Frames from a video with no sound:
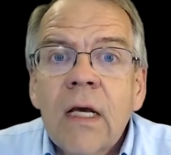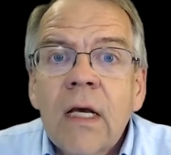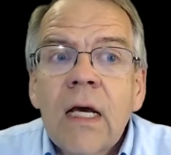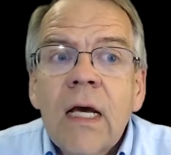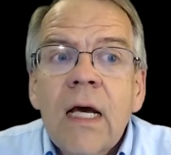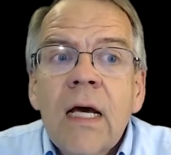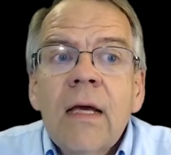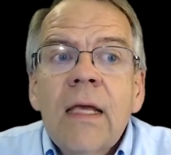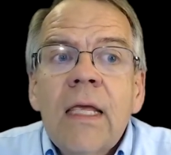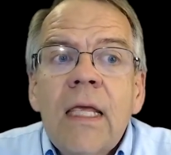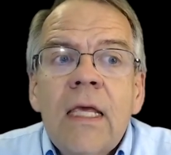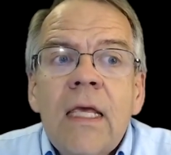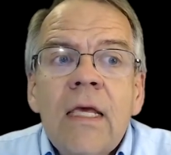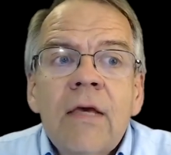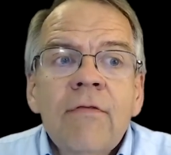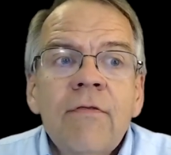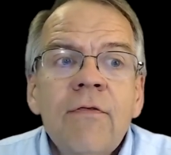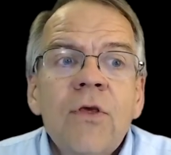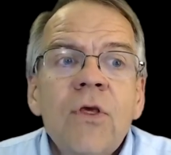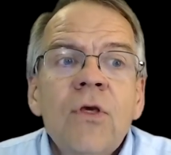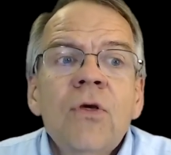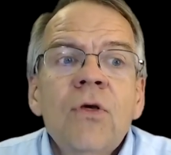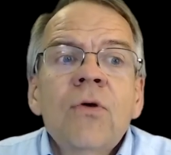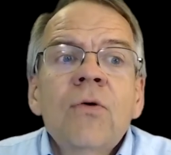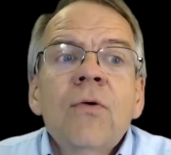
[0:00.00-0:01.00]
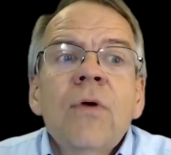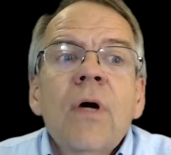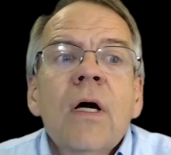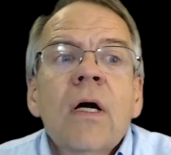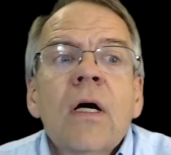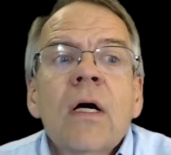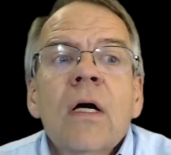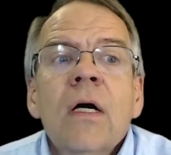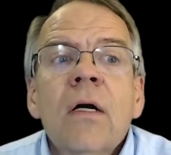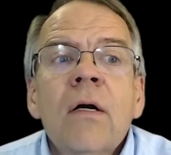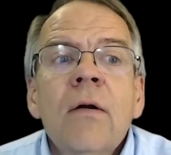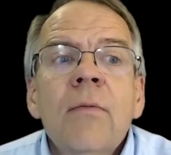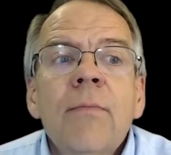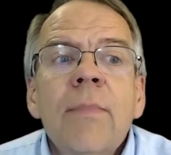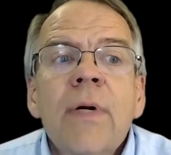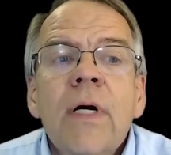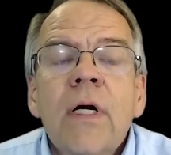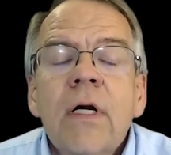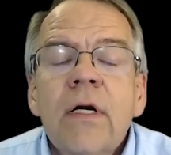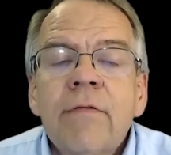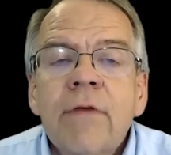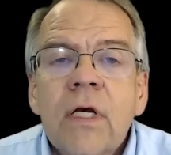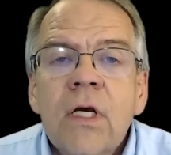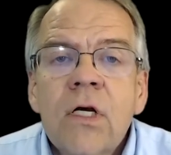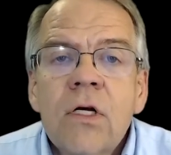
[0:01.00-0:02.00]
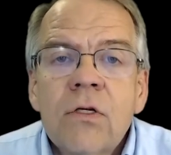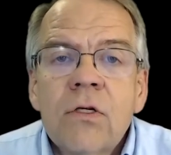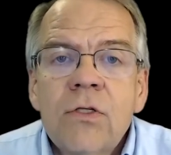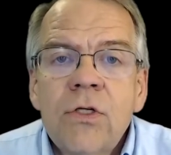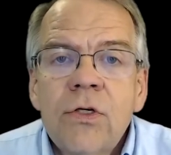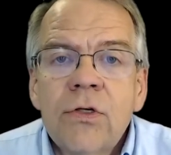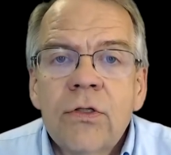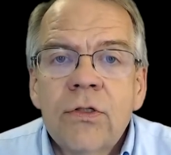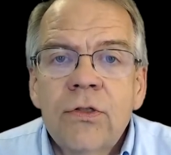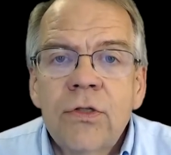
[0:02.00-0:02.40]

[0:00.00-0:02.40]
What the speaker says: If you are part of a cultural